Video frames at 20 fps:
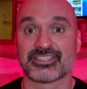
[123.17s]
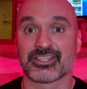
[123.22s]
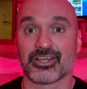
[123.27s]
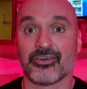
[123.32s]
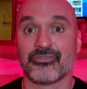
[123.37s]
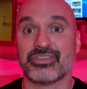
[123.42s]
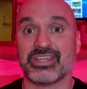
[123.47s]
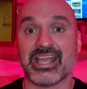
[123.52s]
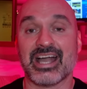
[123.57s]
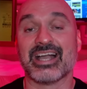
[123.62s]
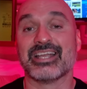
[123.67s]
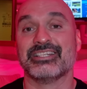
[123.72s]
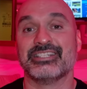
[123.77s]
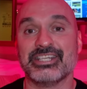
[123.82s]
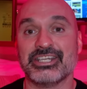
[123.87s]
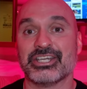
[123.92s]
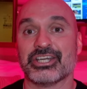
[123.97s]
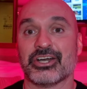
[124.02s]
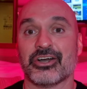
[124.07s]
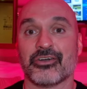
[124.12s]
of the
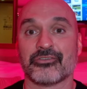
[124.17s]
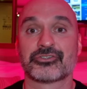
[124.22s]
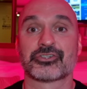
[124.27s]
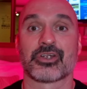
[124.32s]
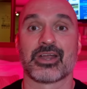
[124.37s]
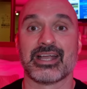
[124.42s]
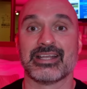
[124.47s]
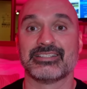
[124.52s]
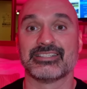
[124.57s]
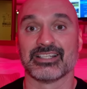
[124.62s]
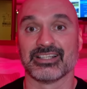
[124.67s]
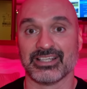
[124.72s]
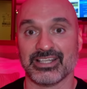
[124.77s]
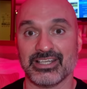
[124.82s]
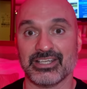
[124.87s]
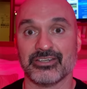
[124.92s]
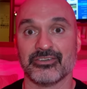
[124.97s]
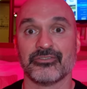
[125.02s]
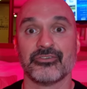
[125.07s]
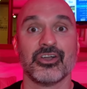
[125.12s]
idea of trying to
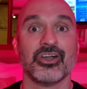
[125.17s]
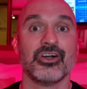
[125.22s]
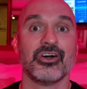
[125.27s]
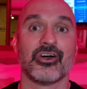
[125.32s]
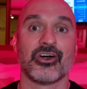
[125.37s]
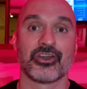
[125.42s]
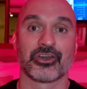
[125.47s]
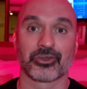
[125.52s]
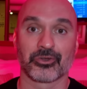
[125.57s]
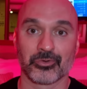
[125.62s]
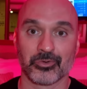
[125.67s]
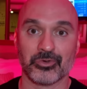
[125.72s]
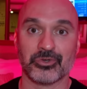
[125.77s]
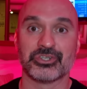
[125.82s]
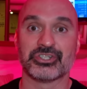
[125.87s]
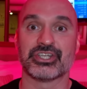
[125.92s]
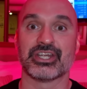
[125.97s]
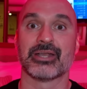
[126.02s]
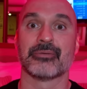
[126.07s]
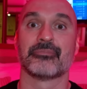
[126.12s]
live on a cruise
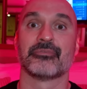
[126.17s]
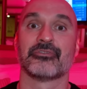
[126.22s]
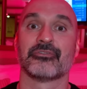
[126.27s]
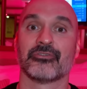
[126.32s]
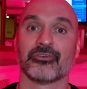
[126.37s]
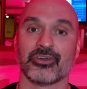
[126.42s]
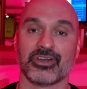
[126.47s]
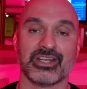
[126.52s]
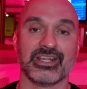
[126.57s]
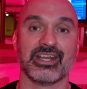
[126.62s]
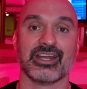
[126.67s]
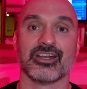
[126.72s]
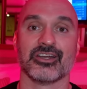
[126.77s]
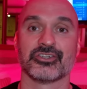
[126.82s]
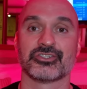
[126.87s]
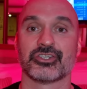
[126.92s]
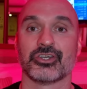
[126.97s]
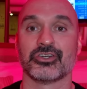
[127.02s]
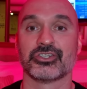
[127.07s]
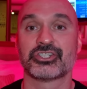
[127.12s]
ship for a year.
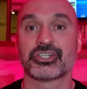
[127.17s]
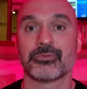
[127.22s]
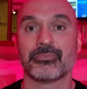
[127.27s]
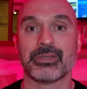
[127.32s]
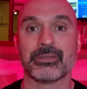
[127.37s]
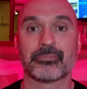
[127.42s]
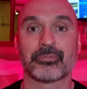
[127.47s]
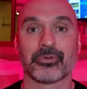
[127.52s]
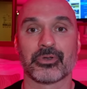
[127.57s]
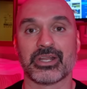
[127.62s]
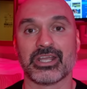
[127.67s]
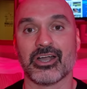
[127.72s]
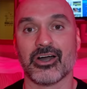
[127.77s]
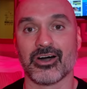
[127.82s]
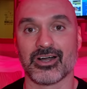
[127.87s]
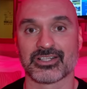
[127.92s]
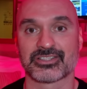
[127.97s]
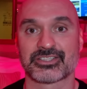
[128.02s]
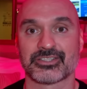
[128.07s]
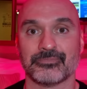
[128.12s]
So it should be pretty
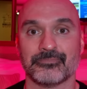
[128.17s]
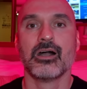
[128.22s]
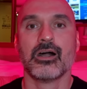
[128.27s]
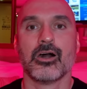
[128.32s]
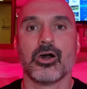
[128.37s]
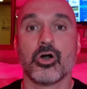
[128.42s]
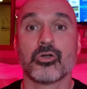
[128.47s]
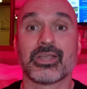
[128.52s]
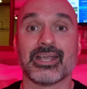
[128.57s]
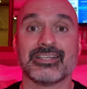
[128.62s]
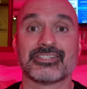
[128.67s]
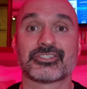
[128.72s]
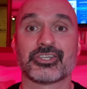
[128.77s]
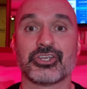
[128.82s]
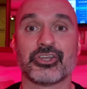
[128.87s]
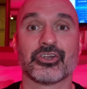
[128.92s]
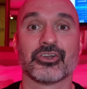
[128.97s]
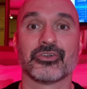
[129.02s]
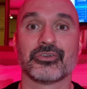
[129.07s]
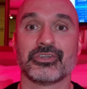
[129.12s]
awesome. Okay, so
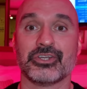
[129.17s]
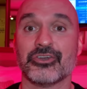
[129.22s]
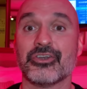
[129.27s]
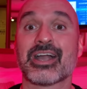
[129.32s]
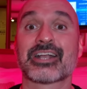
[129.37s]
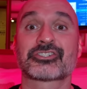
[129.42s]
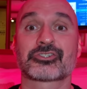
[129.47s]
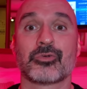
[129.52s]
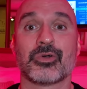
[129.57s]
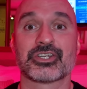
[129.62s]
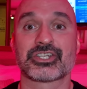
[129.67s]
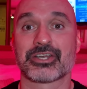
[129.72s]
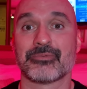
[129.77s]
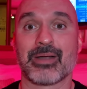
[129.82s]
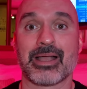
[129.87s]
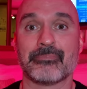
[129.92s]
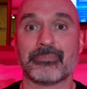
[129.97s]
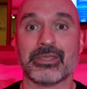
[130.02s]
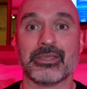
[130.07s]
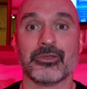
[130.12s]
your next question
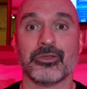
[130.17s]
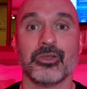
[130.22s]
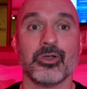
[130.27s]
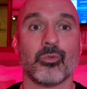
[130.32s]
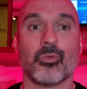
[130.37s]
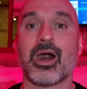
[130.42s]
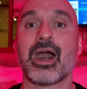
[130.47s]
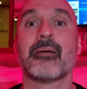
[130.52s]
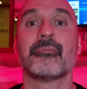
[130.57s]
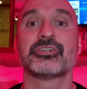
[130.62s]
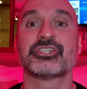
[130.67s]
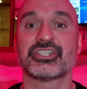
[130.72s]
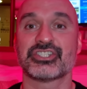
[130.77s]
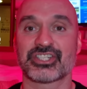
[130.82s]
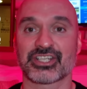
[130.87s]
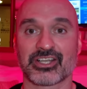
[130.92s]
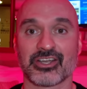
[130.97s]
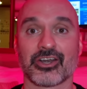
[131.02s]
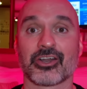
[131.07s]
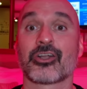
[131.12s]
might be, well, how much is
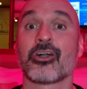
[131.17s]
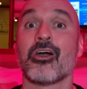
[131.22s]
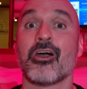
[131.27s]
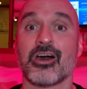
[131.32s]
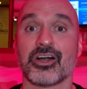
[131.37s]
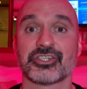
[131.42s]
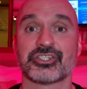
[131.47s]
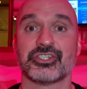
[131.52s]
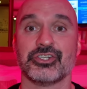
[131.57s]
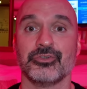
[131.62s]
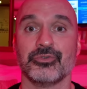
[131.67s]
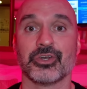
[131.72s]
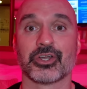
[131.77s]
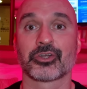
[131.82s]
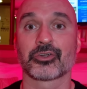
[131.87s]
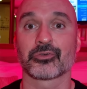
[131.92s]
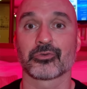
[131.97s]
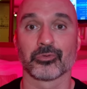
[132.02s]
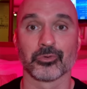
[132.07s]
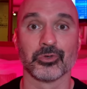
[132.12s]
it gonna cost you to
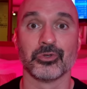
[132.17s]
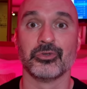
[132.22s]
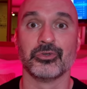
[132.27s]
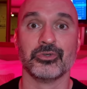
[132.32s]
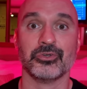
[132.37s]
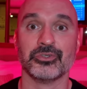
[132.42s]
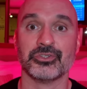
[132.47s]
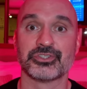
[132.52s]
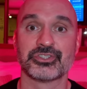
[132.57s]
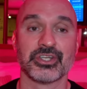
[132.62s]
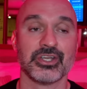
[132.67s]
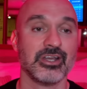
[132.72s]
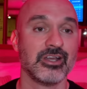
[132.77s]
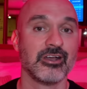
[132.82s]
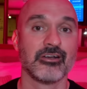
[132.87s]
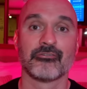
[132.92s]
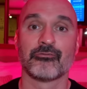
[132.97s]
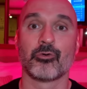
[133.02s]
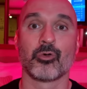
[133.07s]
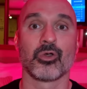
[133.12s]
cruise
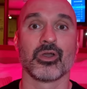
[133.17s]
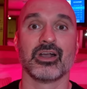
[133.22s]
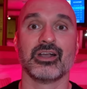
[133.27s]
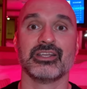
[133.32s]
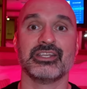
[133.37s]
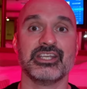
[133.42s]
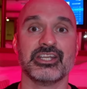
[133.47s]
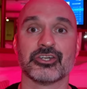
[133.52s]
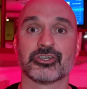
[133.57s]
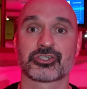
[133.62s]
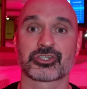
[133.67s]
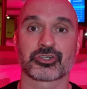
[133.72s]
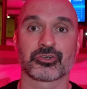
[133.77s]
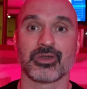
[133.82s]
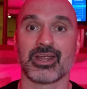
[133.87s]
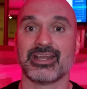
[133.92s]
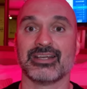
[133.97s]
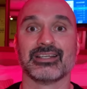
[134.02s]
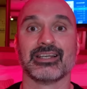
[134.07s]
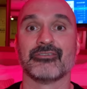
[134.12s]
for a year
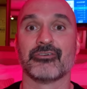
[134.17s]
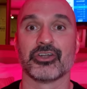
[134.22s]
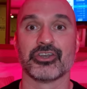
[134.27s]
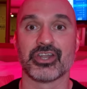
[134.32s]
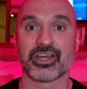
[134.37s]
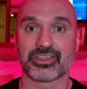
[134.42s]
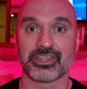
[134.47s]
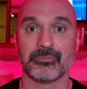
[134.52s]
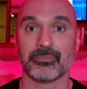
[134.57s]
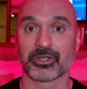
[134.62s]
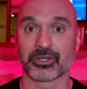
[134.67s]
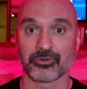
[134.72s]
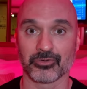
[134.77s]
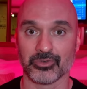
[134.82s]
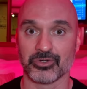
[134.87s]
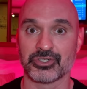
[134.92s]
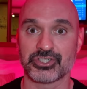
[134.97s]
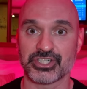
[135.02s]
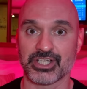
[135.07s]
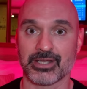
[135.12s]
straight and live on nothing but
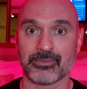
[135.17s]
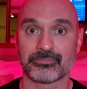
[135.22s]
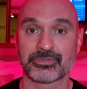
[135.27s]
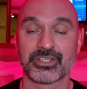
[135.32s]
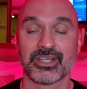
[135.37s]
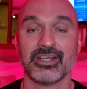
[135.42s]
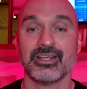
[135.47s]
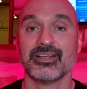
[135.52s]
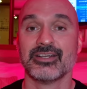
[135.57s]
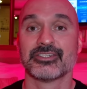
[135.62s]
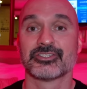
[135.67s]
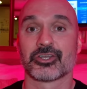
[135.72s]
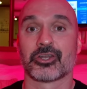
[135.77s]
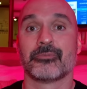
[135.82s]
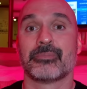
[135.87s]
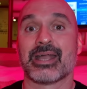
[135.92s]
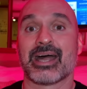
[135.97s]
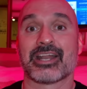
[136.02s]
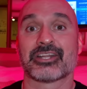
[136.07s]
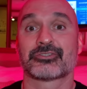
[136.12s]
cruise ships? So to
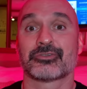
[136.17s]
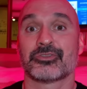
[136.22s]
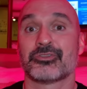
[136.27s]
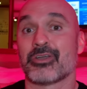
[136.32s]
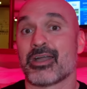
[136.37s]
be honest with you, I